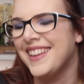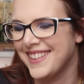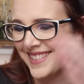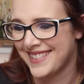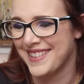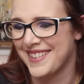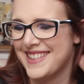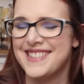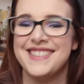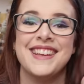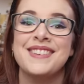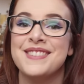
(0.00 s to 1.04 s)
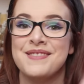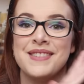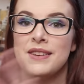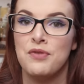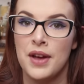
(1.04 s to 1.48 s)
Sorry, it just sounded
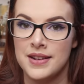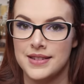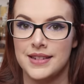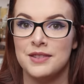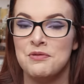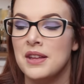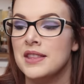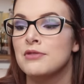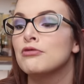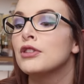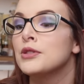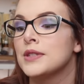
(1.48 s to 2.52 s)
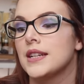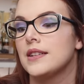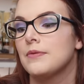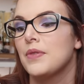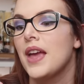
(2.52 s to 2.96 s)
really fancy the way they wrote
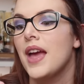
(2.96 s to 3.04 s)
it.